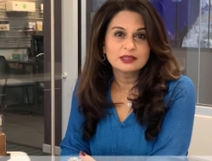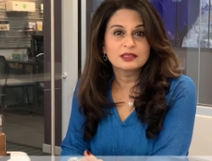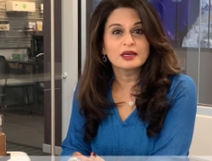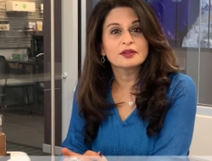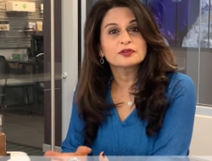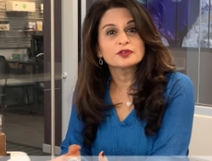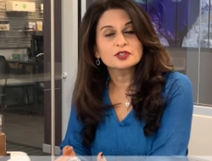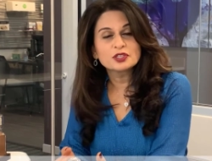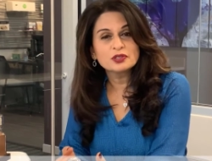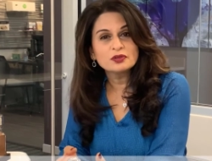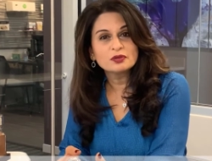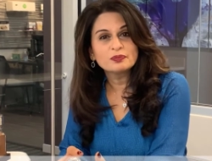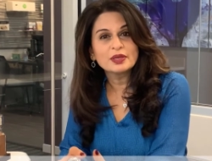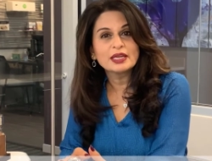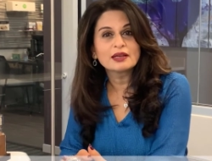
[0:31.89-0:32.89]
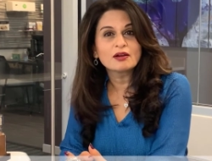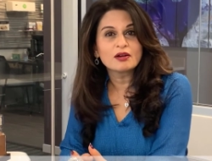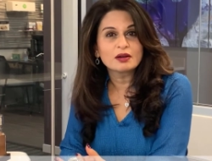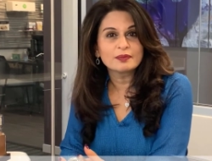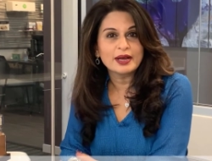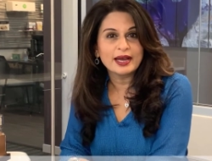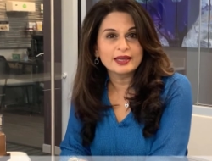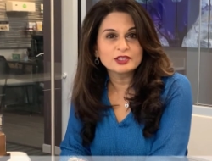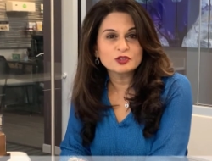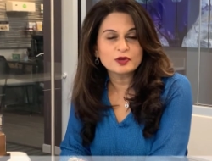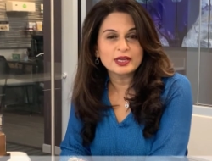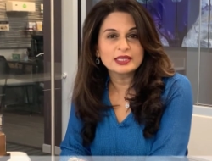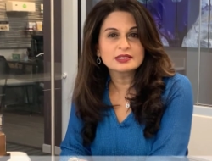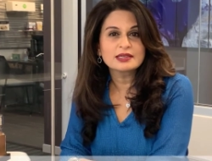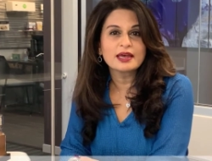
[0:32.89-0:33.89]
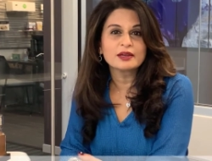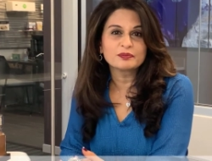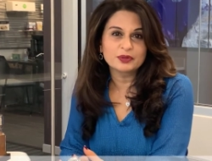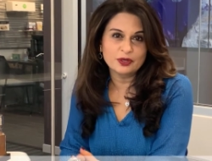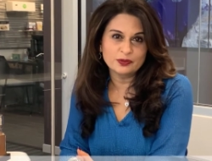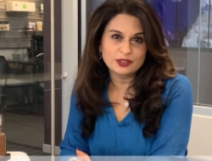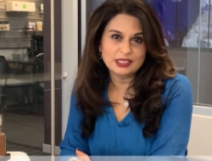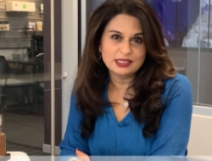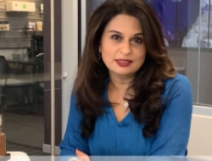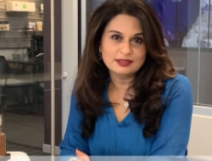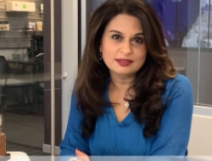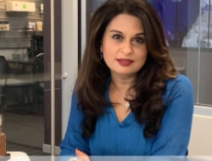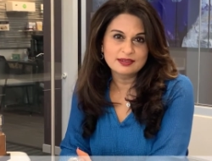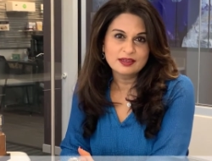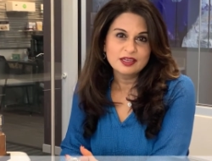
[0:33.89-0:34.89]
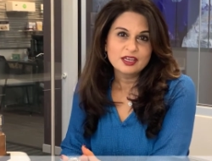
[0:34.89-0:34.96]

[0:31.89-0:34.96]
the other two being carbohydrates and proteins.